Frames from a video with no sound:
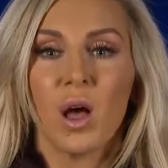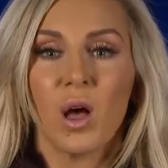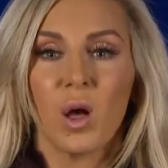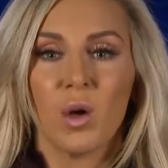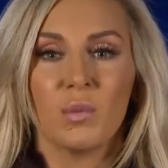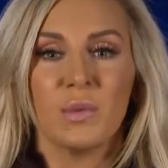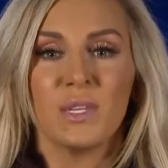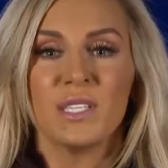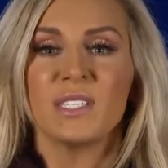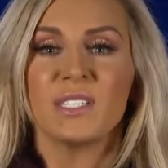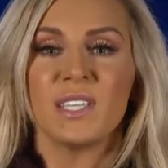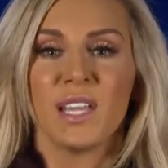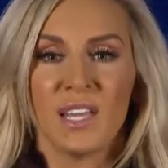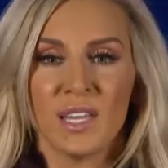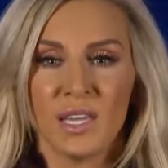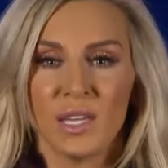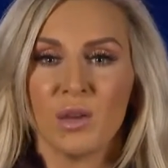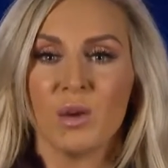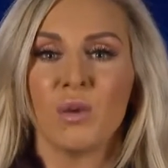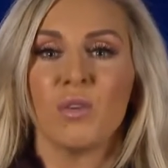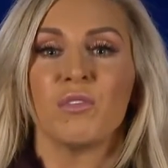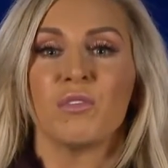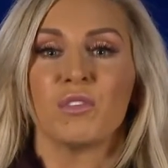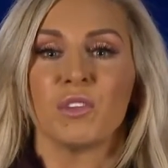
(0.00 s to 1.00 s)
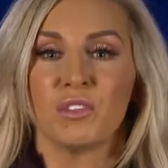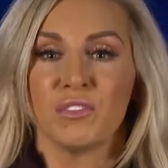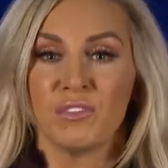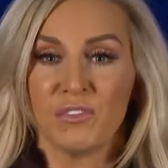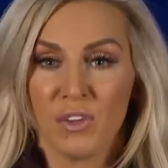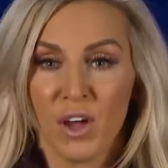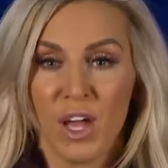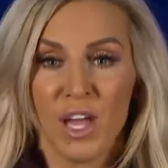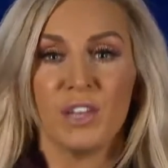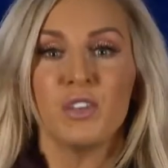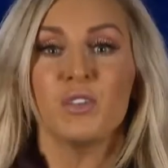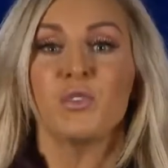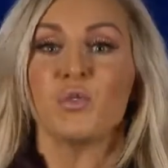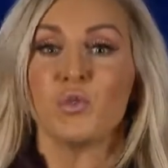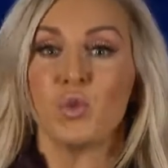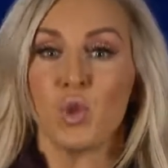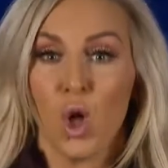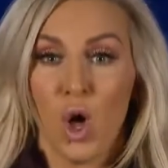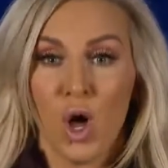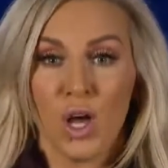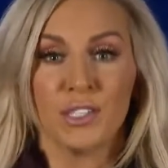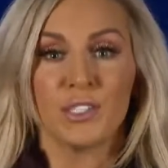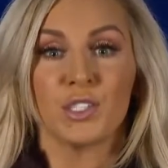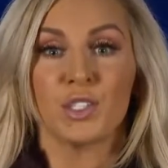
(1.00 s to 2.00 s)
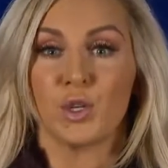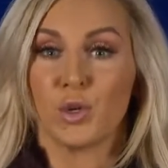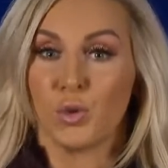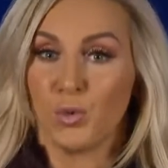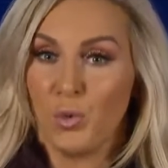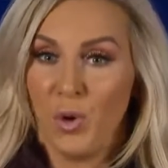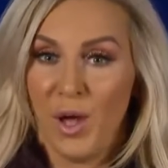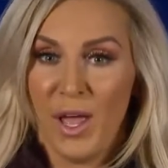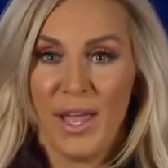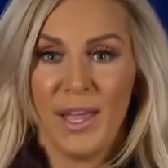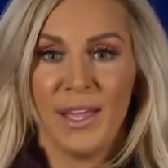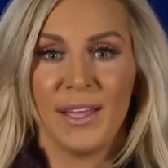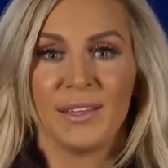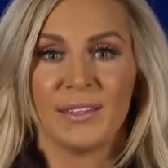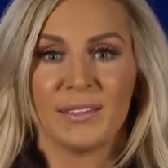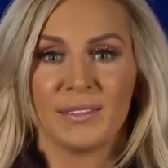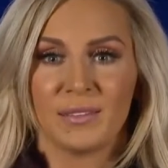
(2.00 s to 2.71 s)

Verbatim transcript: I'll be standing over a friend who lost her way.